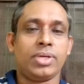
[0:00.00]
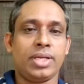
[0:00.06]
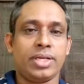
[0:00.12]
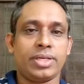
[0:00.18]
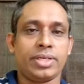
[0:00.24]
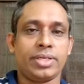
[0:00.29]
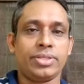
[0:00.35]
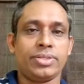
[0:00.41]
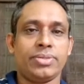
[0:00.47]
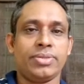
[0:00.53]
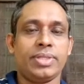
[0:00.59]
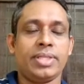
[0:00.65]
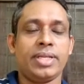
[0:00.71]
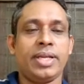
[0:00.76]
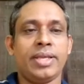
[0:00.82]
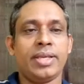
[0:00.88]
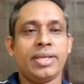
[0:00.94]
10 raised to
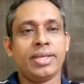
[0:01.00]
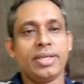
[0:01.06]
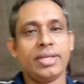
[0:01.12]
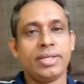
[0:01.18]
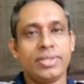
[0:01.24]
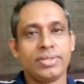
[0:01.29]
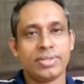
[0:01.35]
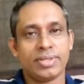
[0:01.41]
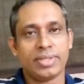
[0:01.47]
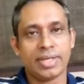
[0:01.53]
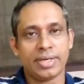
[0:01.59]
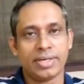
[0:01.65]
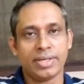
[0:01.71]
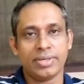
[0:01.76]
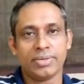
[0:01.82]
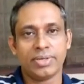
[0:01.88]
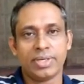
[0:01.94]
3. So 10
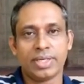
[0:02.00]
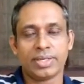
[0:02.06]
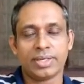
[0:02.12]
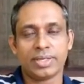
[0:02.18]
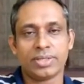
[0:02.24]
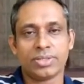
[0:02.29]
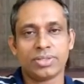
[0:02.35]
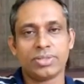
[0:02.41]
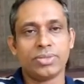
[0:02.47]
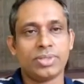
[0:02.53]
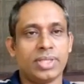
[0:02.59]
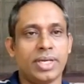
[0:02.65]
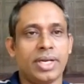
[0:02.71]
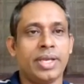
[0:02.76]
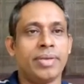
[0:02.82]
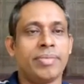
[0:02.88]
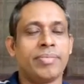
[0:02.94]
into 10 raised to
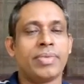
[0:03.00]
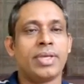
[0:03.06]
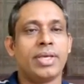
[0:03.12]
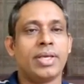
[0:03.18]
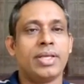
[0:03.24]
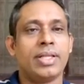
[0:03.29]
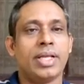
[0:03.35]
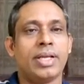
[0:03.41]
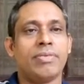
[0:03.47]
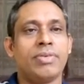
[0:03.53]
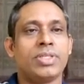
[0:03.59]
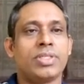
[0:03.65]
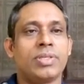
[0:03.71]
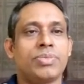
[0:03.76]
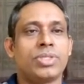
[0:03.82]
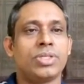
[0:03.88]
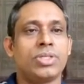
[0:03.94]
3, that we
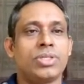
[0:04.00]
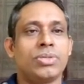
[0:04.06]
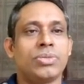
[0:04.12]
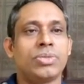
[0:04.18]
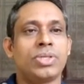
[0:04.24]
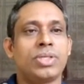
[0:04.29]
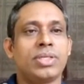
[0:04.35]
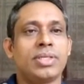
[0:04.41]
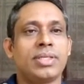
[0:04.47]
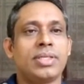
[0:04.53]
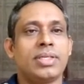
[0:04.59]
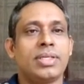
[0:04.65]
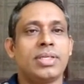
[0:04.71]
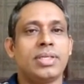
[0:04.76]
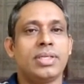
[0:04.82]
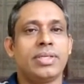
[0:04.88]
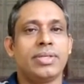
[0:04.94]
substitute.
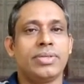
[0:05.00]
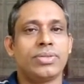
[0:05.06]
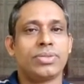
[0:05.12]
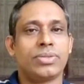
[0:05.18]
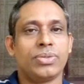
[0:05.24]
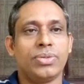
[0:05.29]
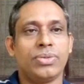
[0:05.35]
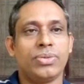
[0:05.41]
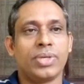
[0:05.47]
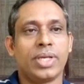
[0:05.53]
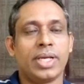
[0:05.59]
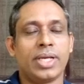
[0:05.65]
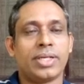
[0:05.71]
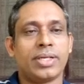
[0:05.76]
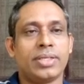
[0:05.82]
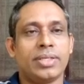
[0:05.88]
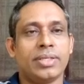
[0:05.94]
So you
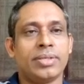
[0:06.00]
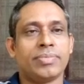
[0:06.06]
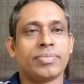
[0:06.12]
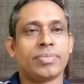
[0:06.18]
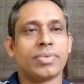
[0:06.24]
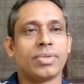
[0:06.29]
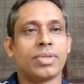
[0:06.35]
get 10